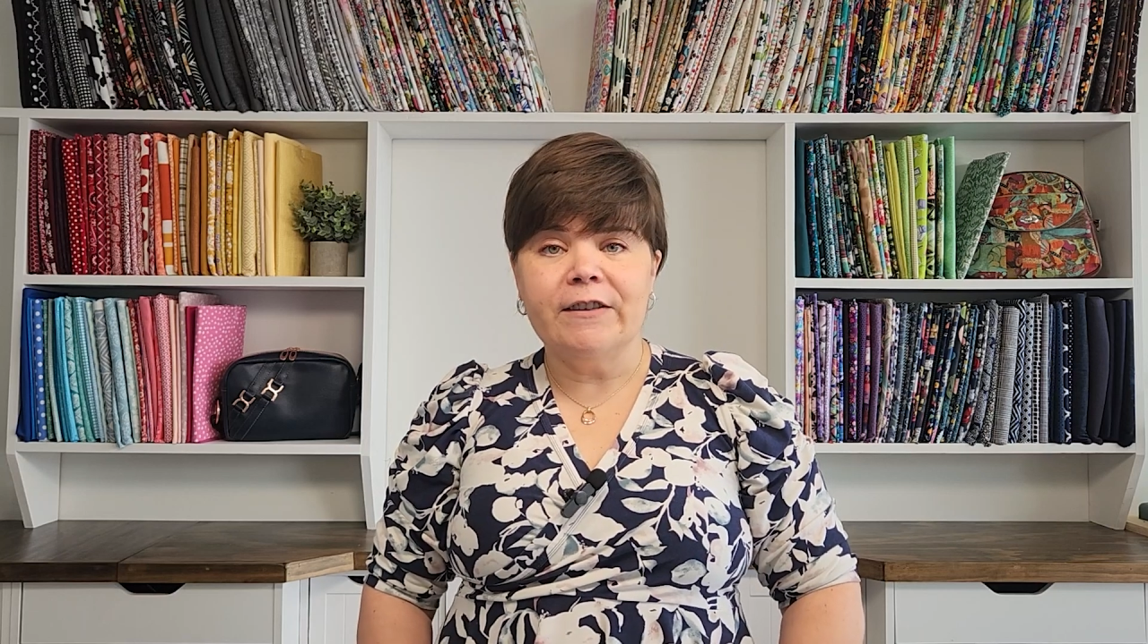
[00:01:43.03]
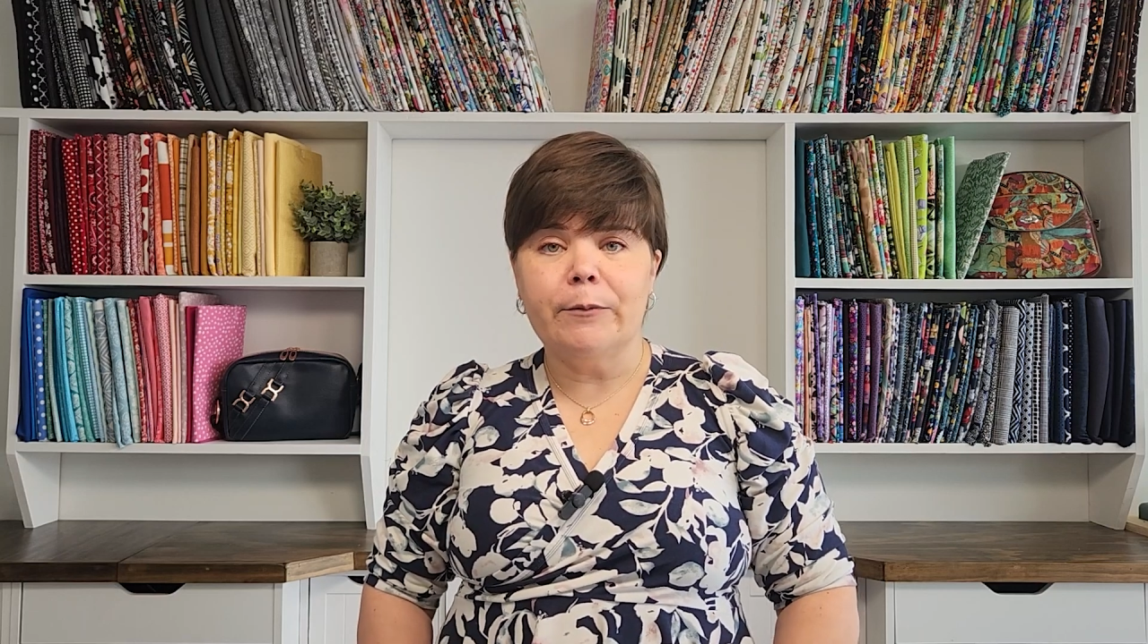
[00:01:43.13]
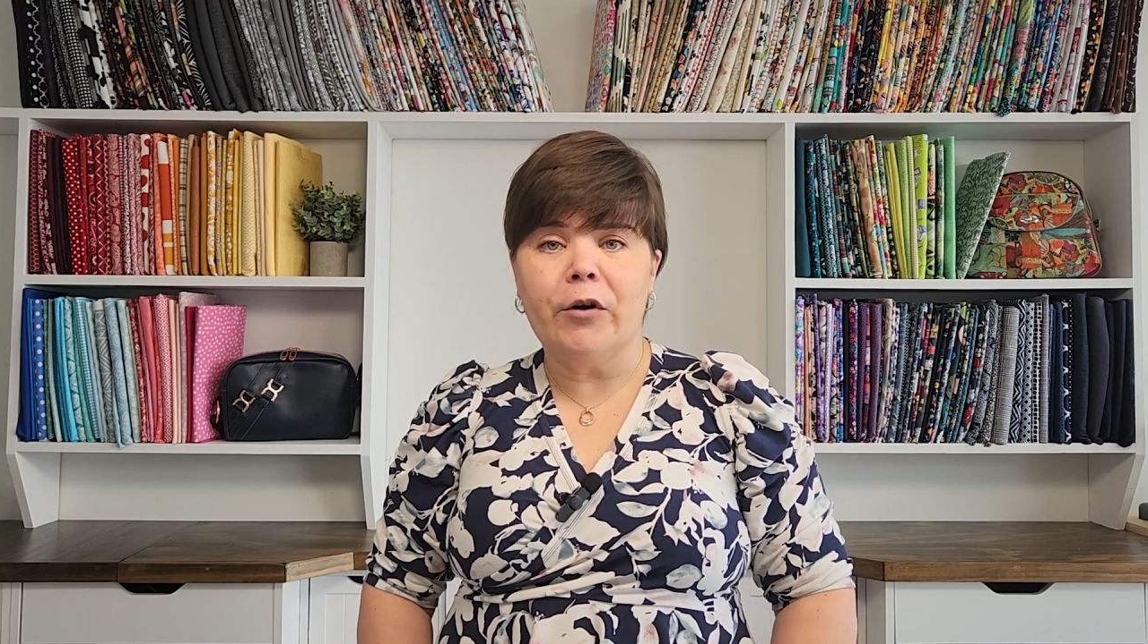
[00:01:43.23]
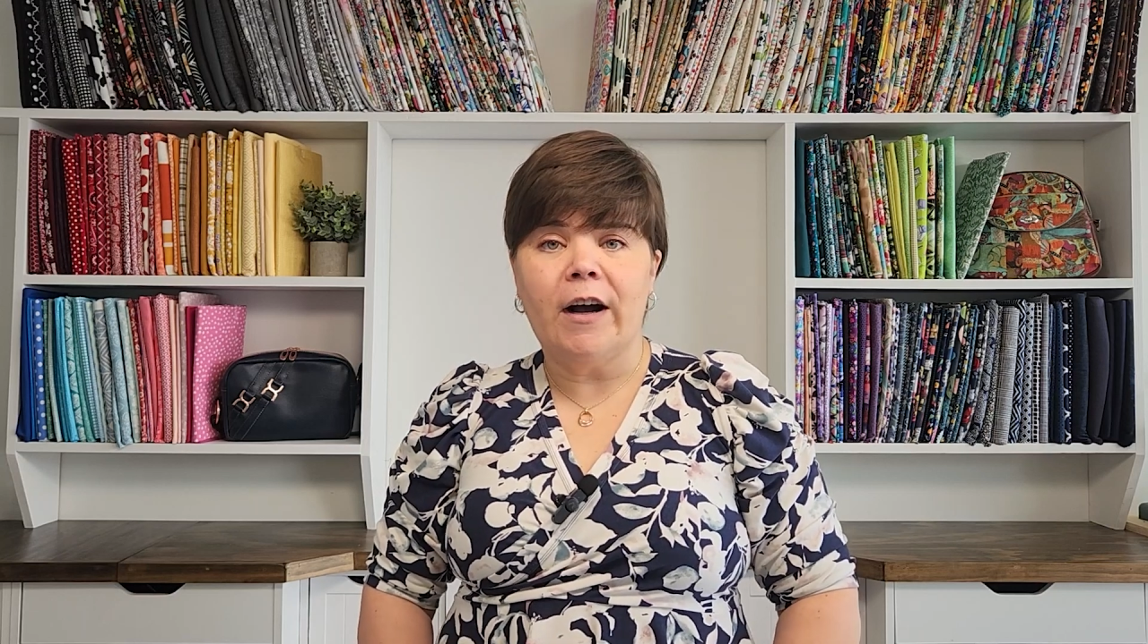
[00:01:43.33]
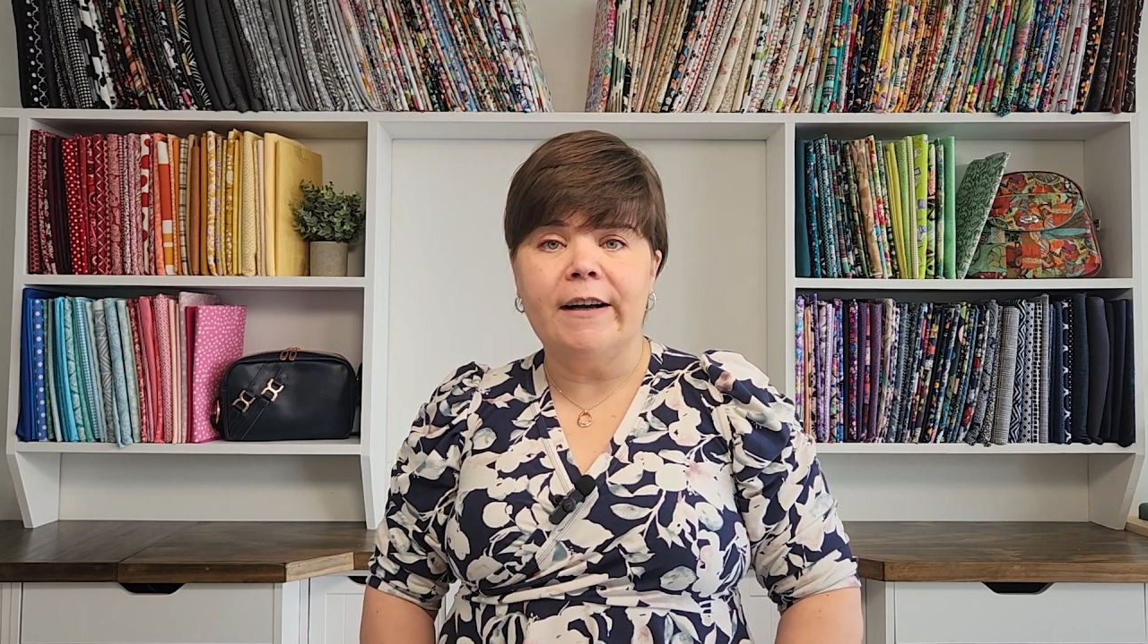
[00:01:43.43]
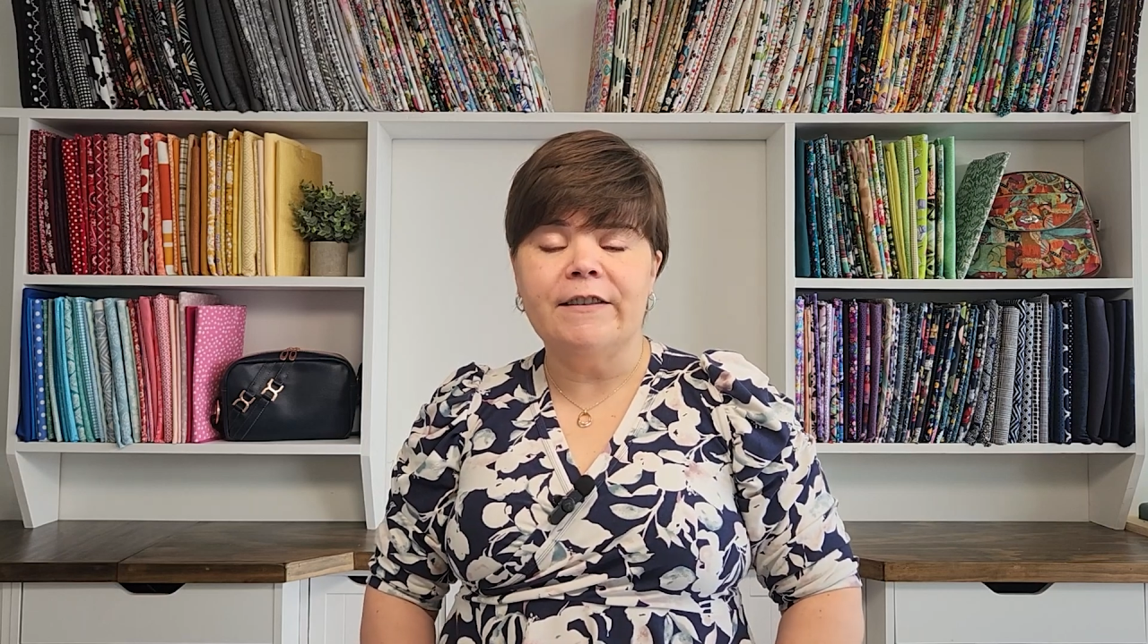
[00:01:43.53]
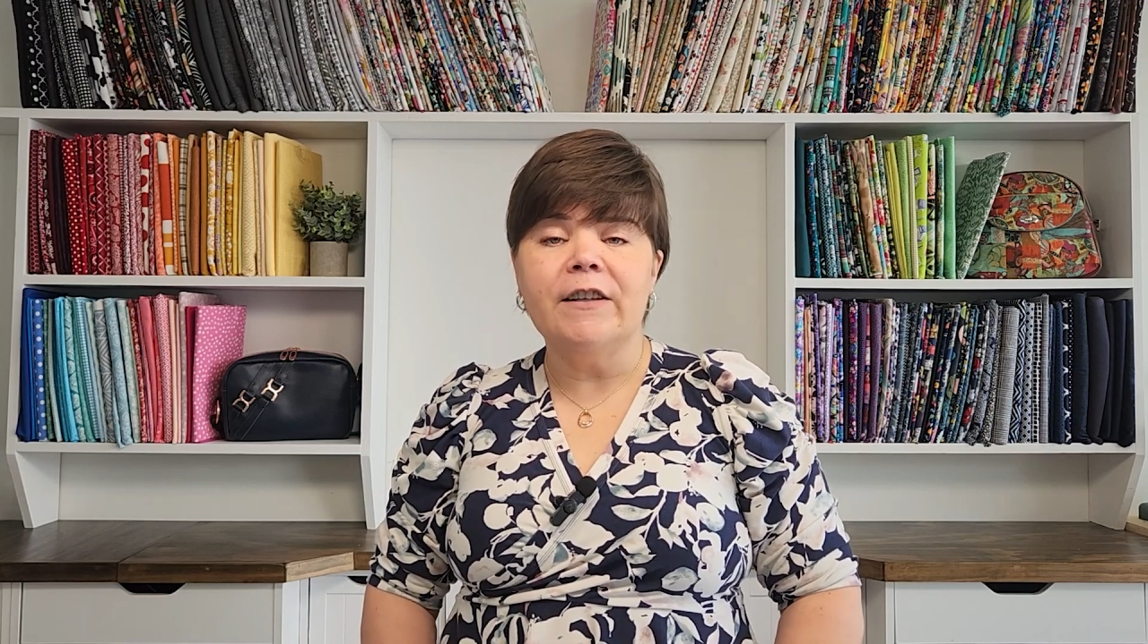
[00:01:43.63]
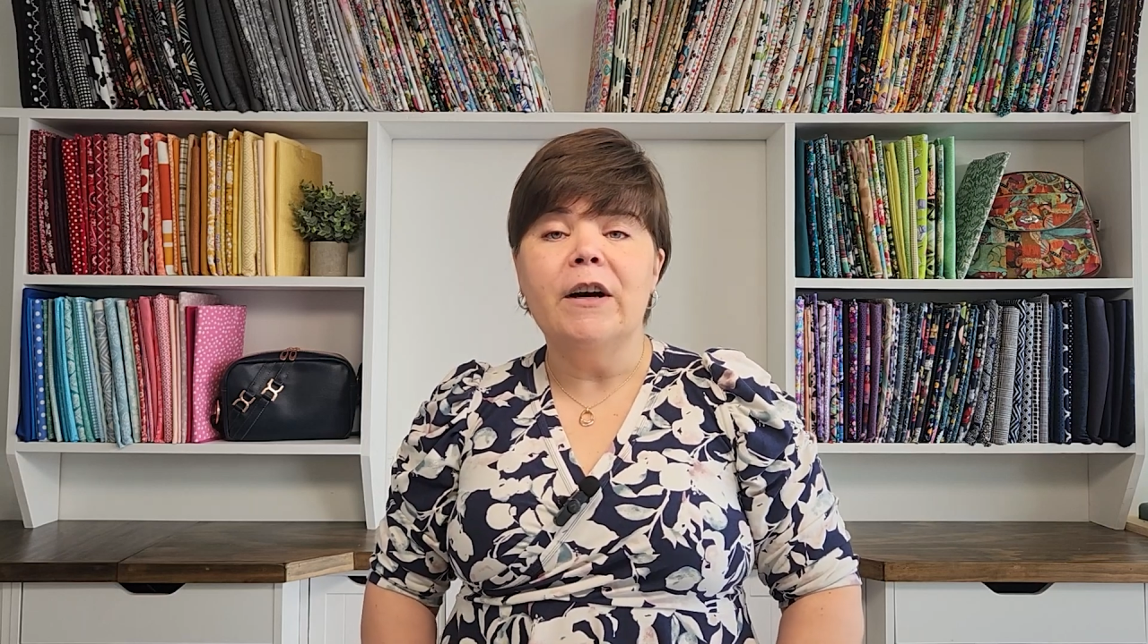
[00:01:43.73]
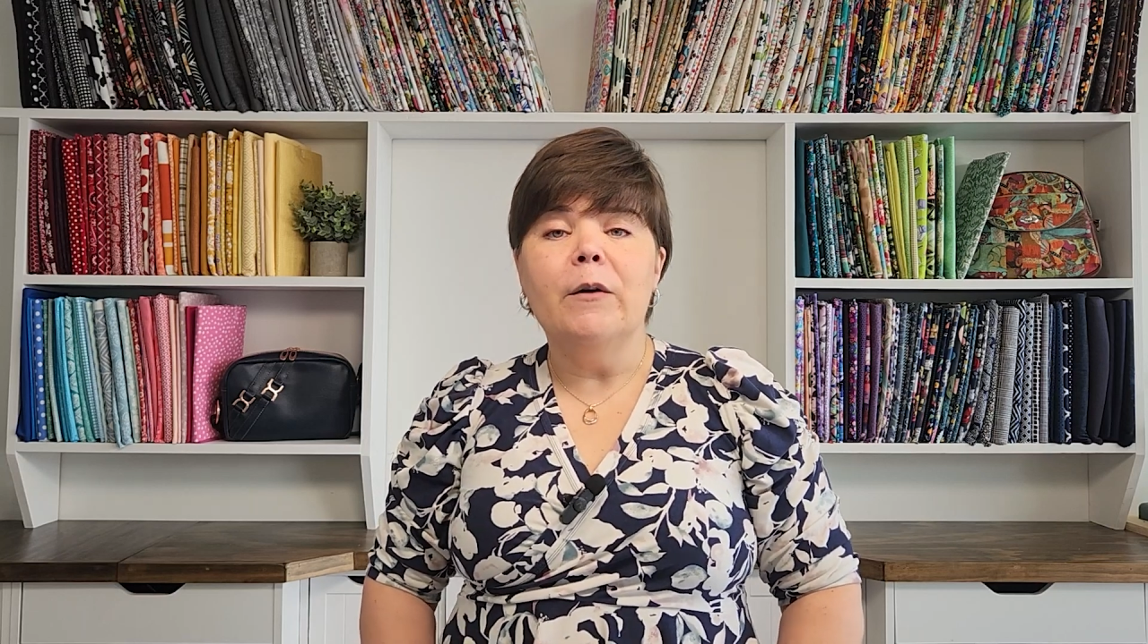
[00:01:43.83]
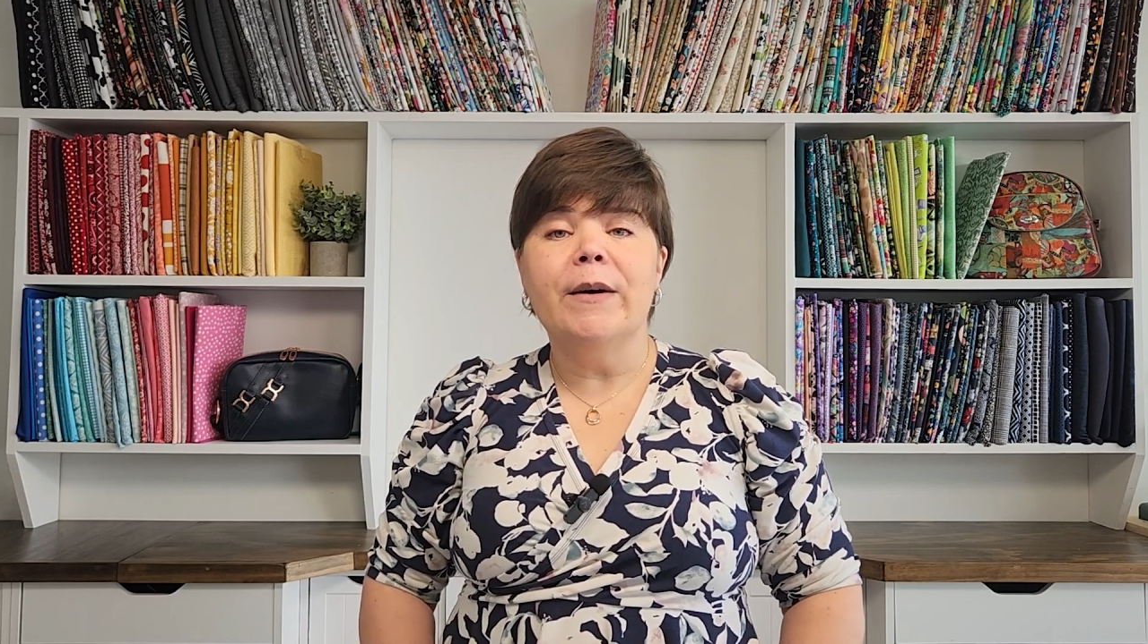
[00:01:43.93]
surprise